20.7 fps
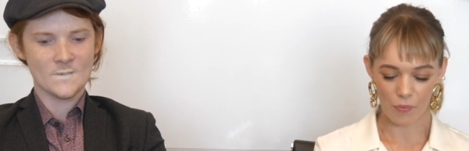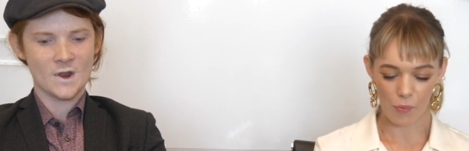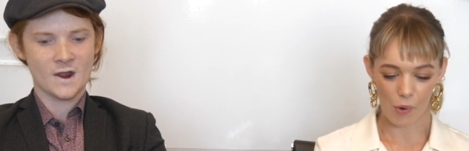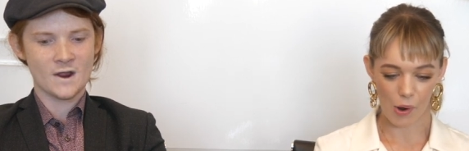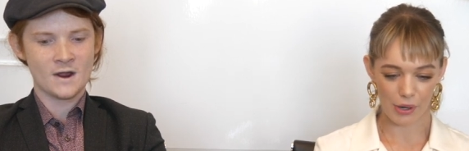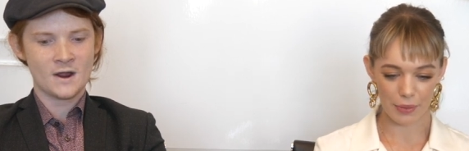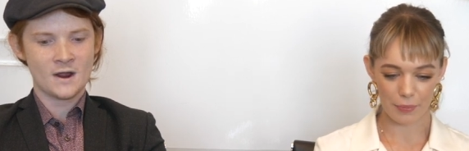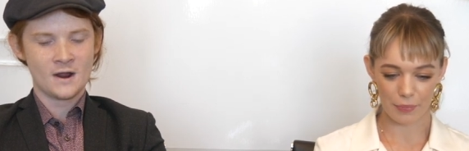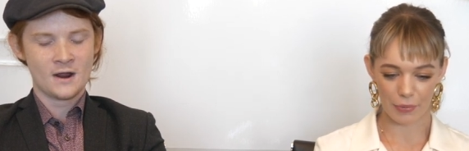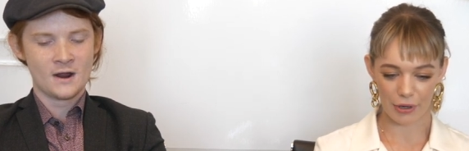
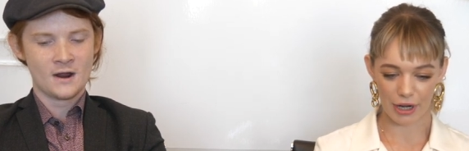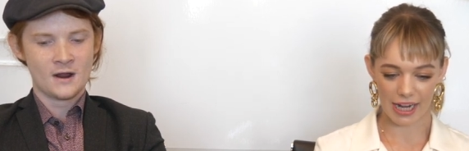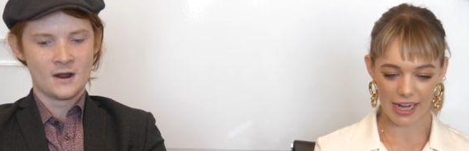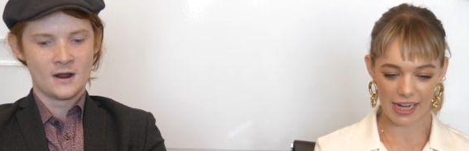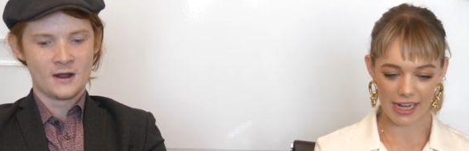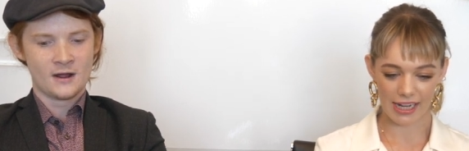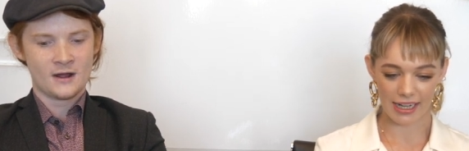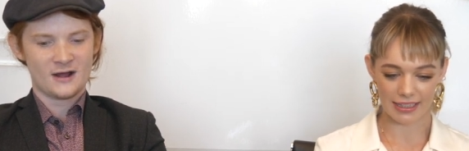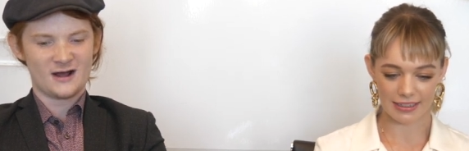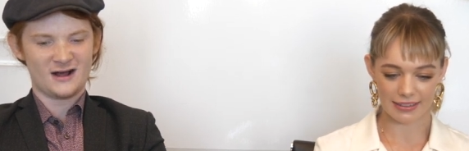Speaker 1: Want to bring.
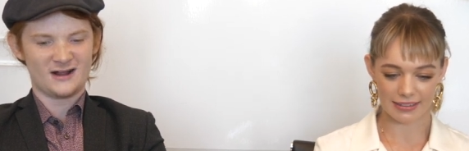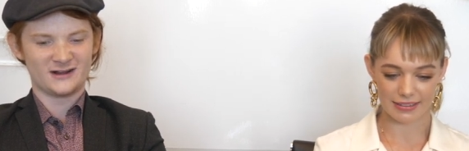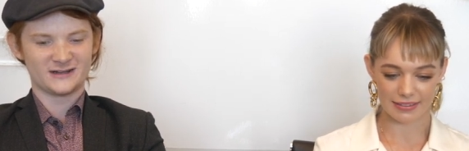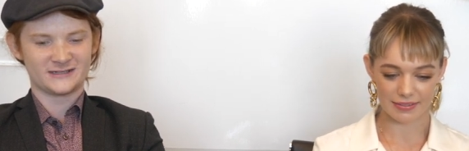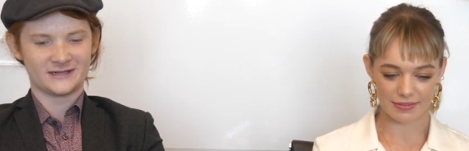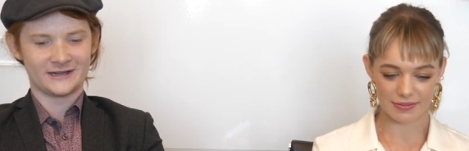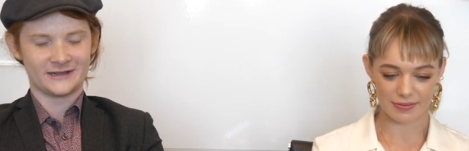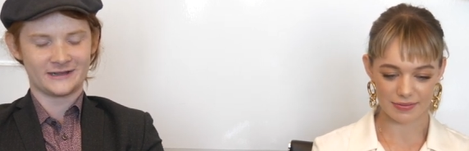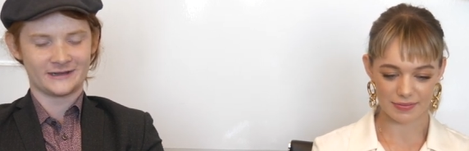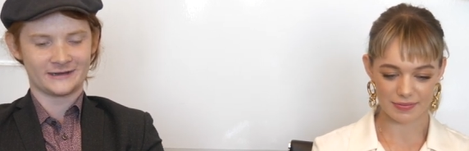I'll
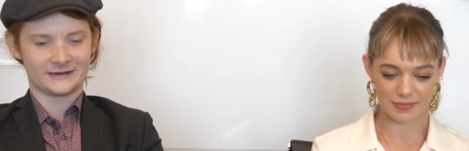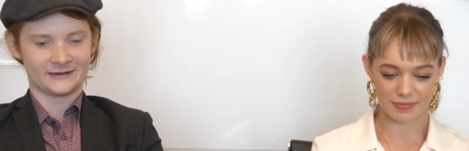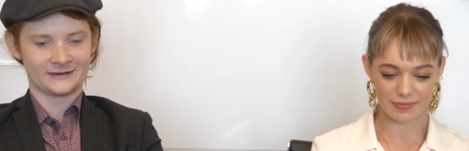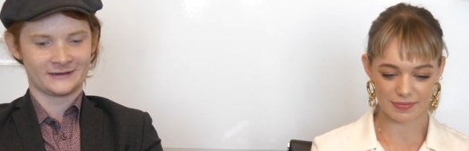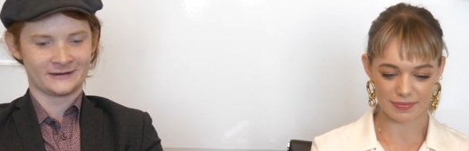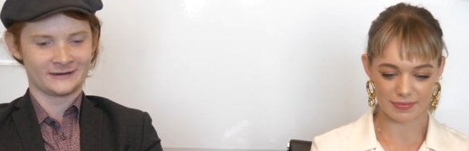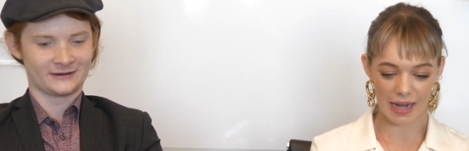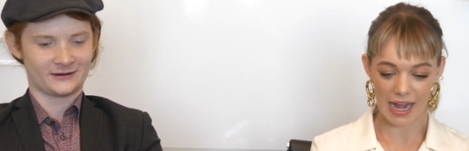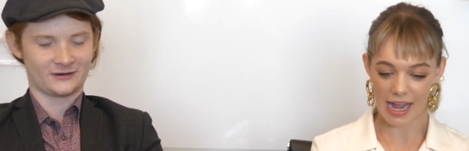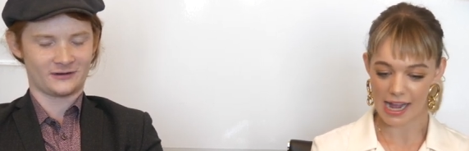take.
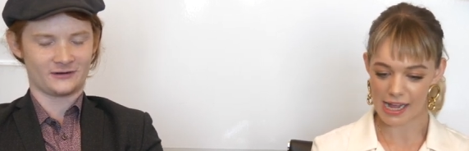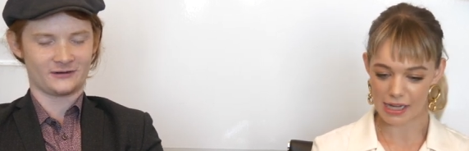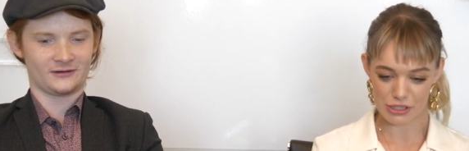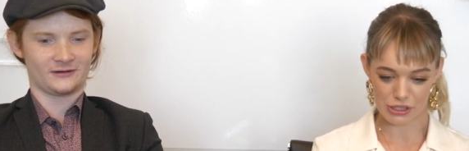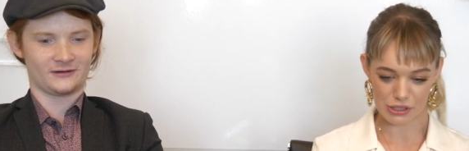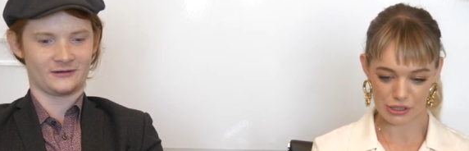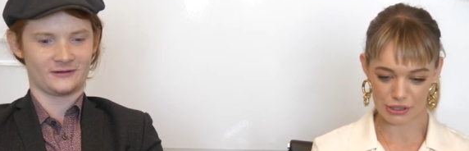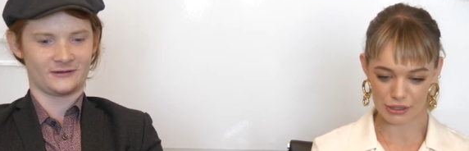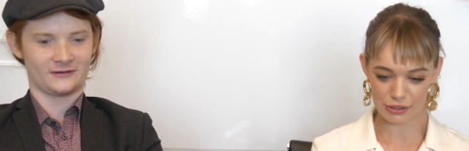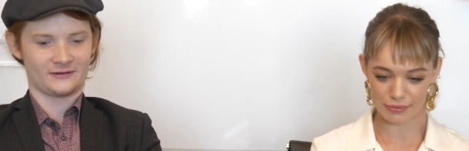Maya
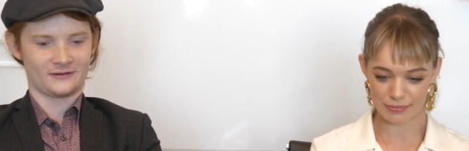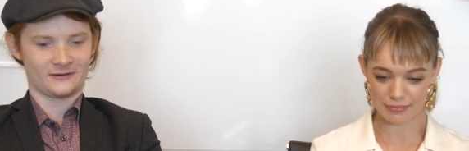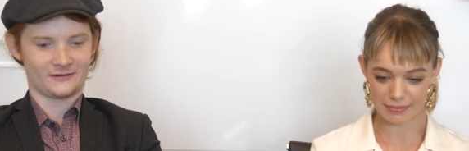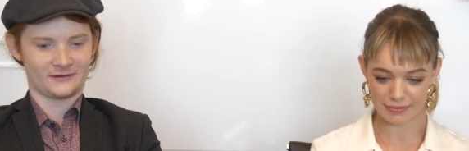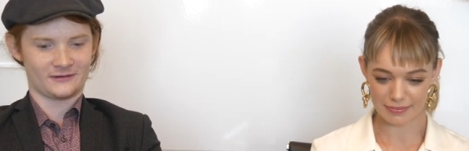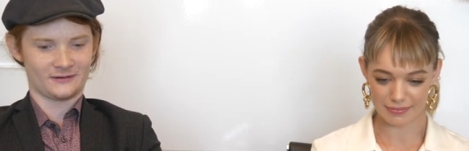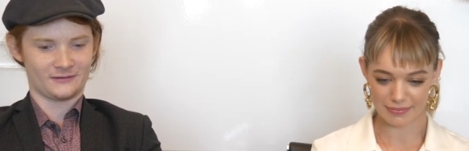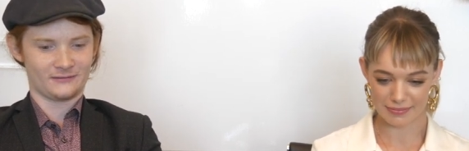Angelou.